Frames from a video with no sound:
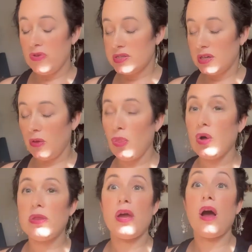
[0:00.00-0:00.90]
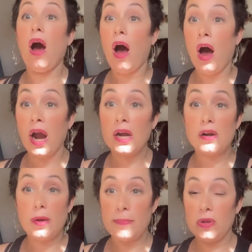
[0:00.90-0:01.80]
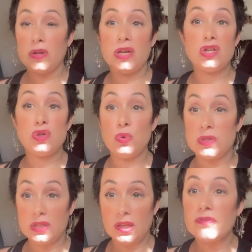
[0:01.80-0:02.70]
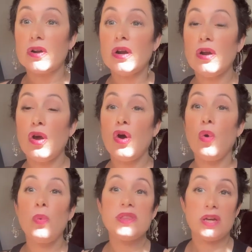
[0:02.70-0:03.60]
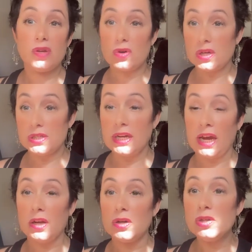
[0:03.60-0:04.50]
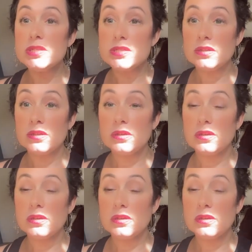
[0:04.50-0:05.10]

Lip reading: This can look like a higher ability to deliver within your containers,